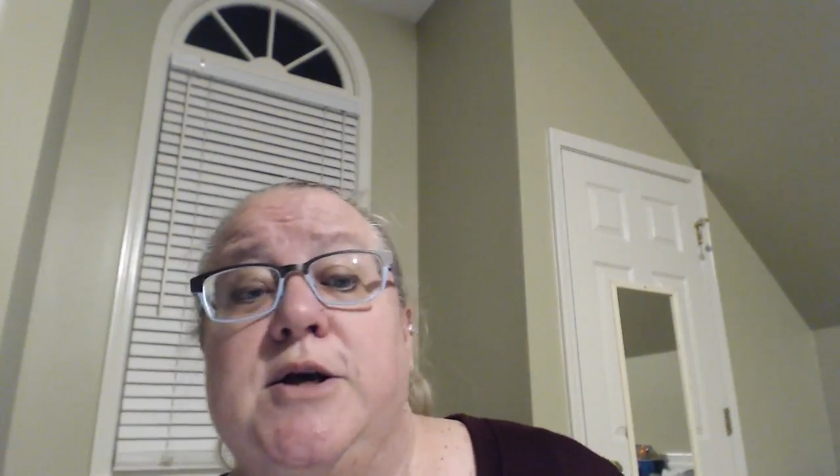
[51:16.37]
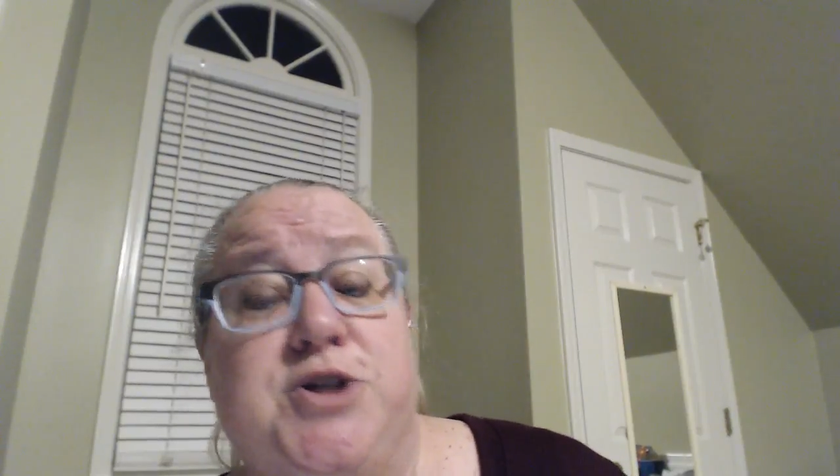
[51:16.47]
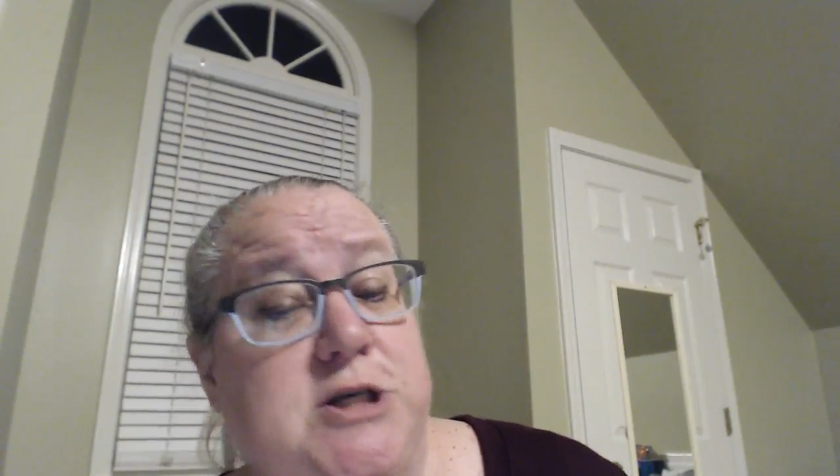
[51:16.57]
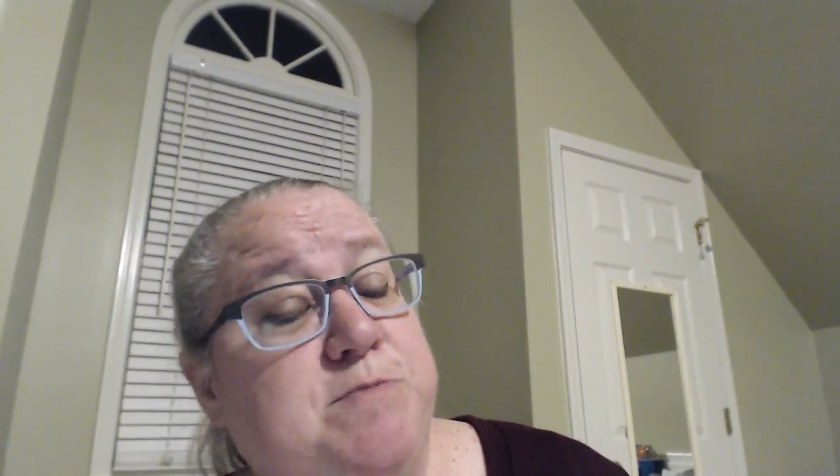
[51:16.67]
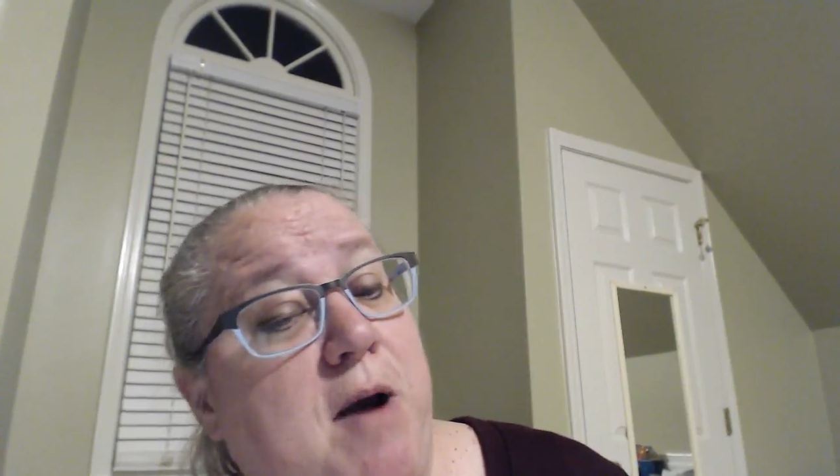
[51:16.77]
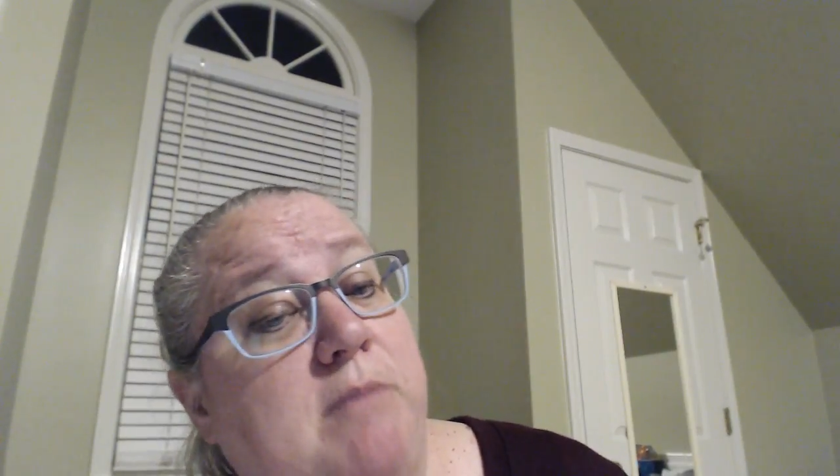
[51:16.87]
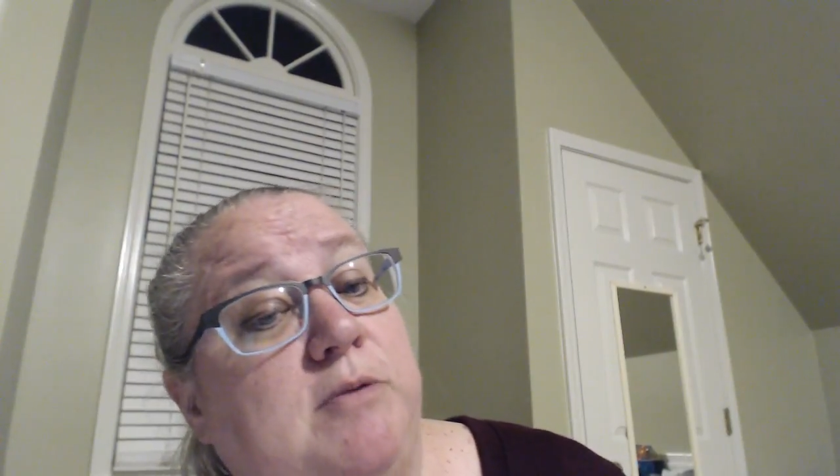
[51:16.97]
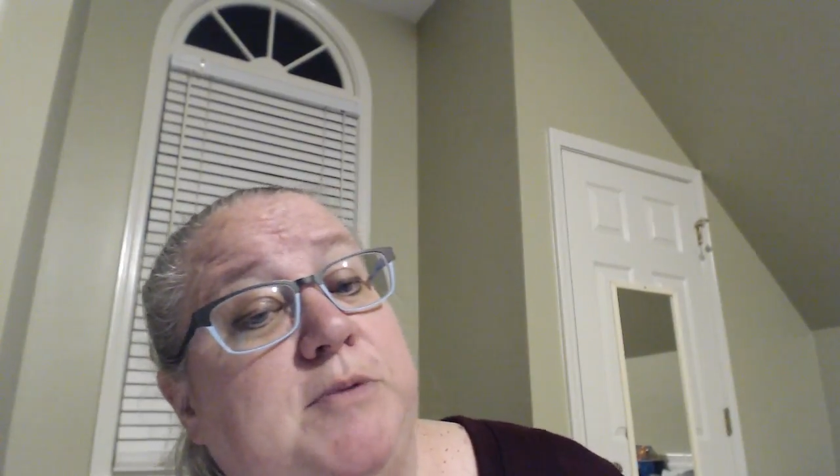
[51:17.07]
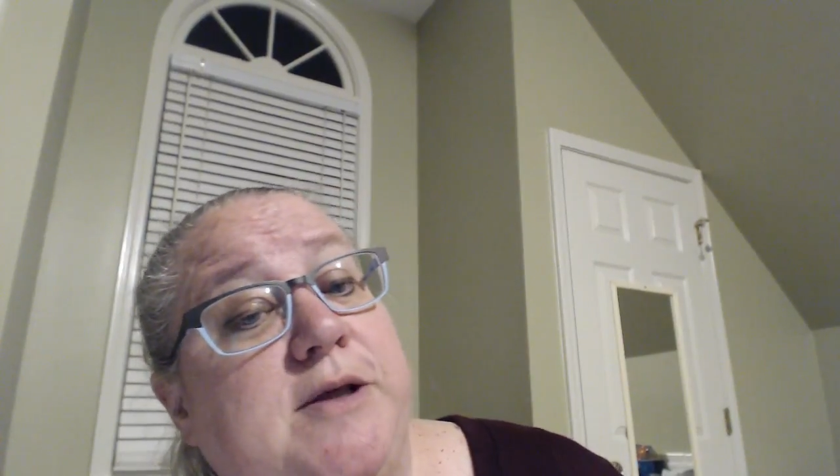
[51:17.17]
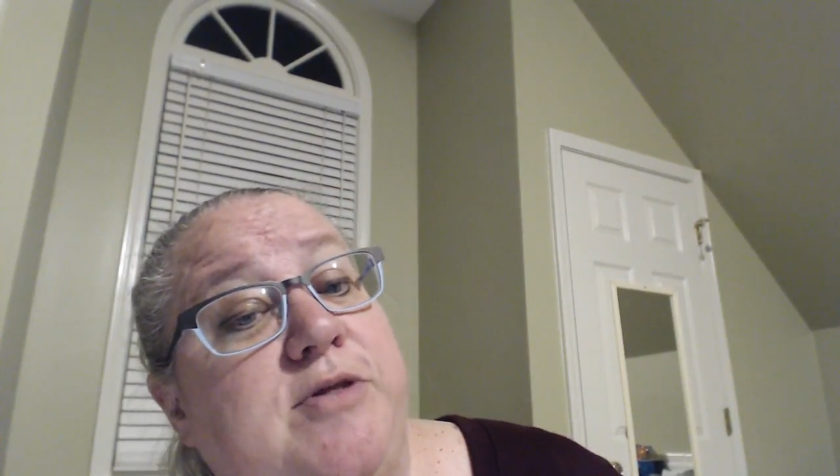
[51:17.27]
She's
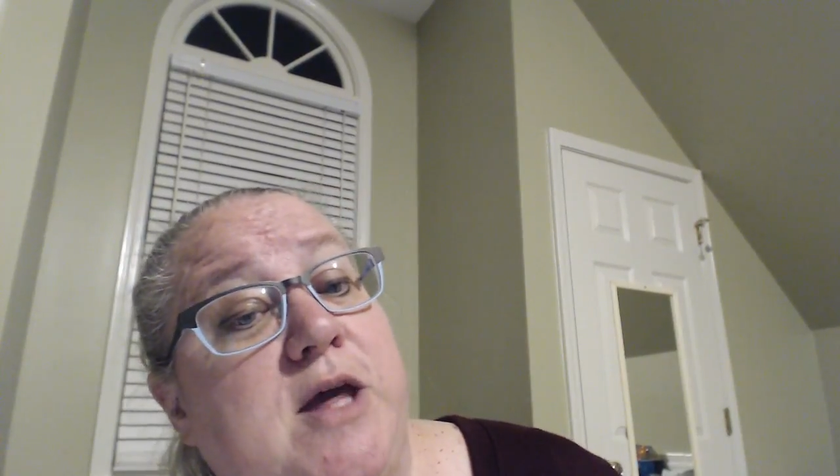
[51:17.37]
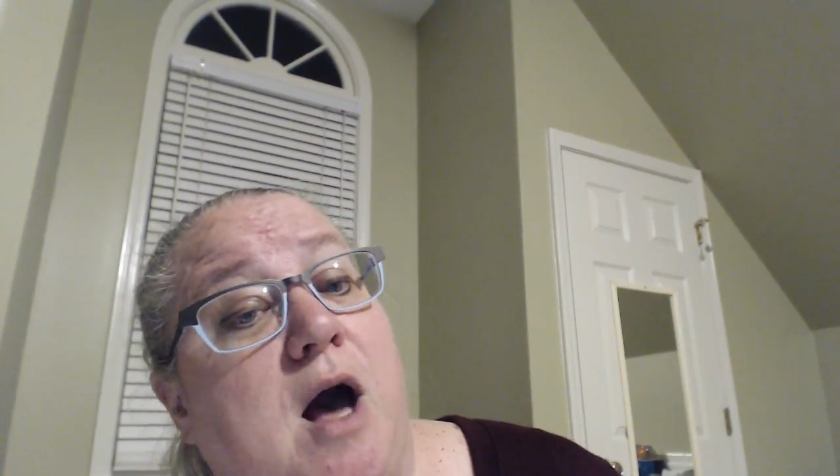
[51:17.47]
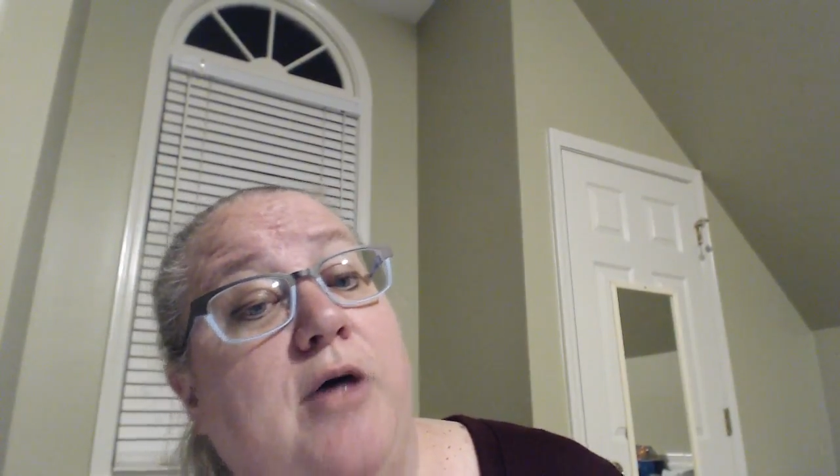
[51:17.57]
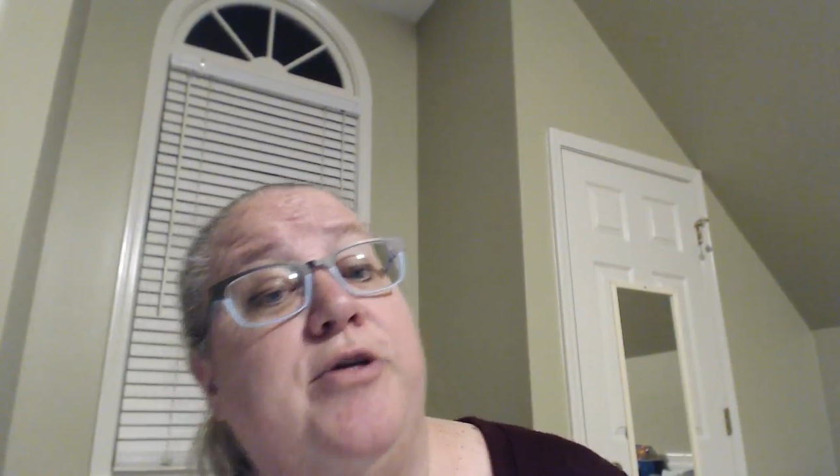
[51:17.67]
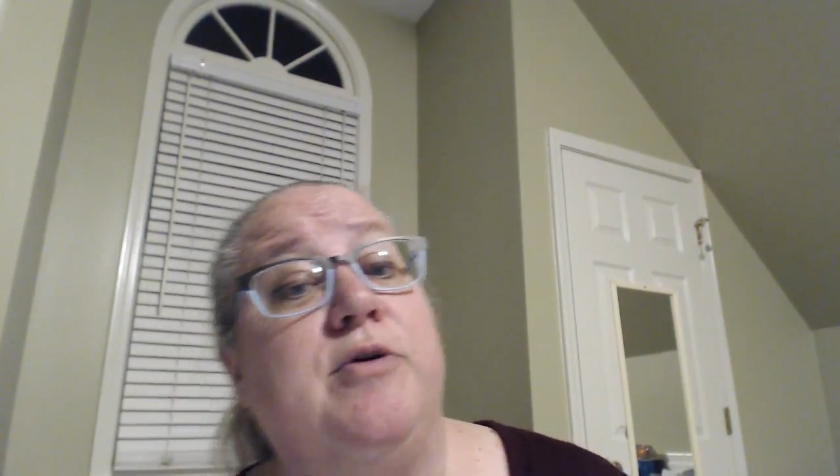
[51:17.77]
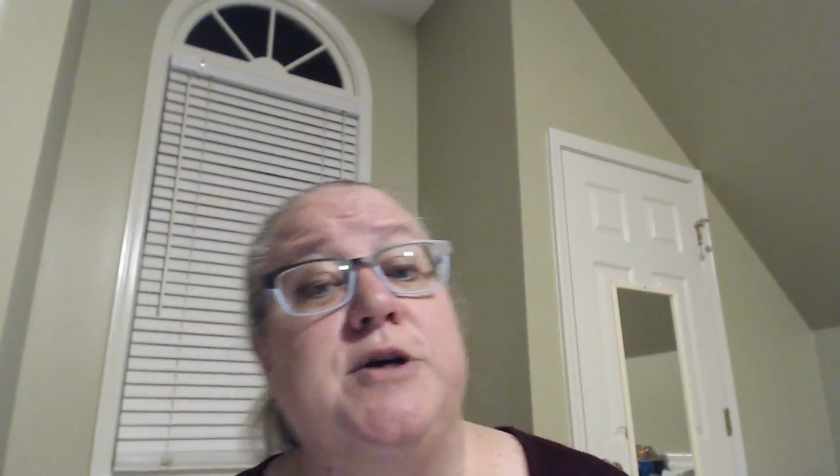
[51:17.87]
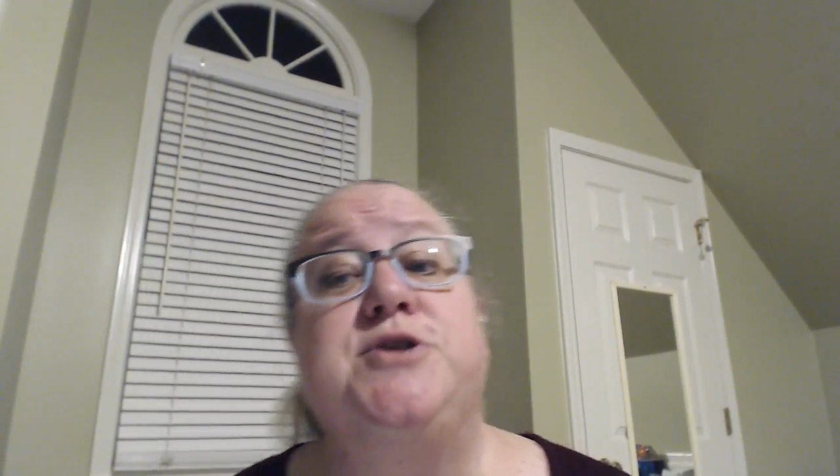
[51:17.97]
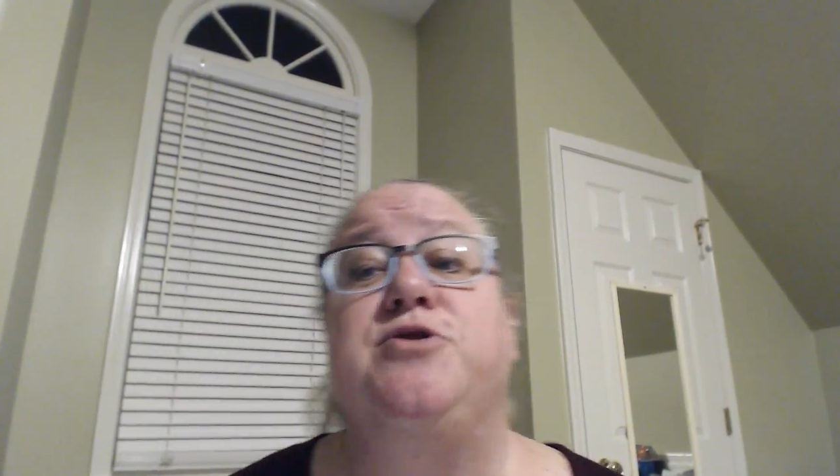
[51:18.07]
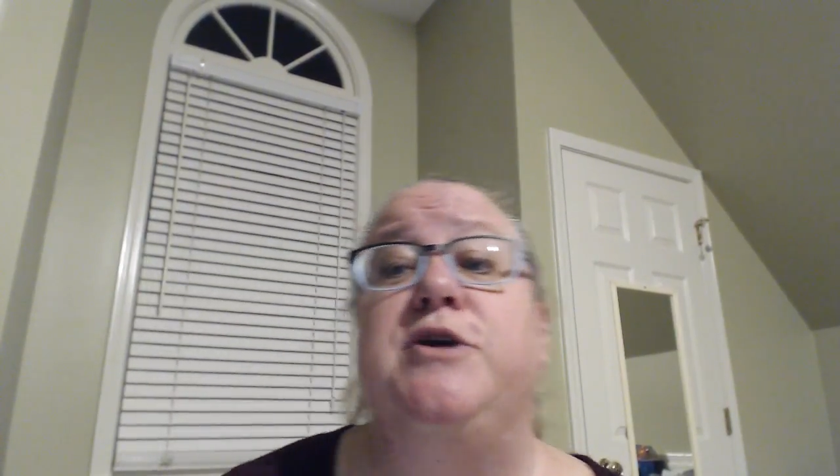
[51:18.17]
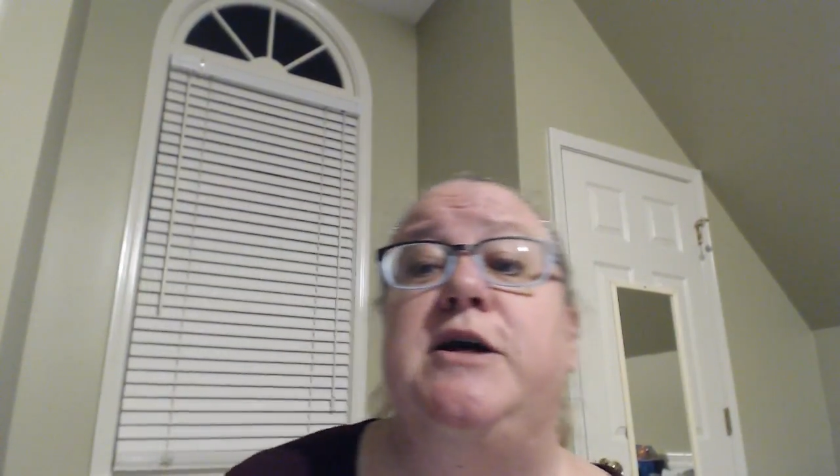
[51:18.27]
probably the other
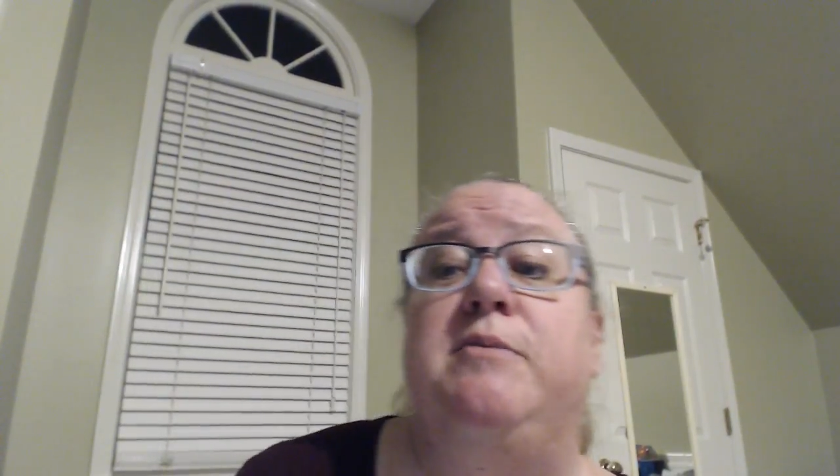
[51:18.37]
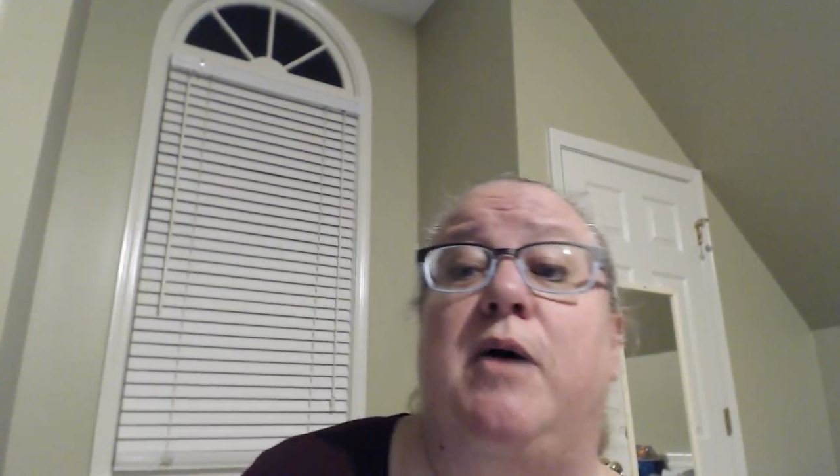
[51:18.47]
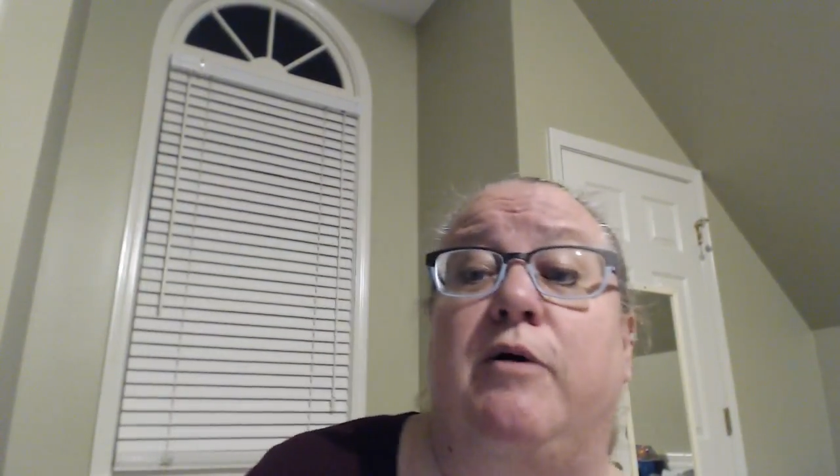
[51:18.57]
extreme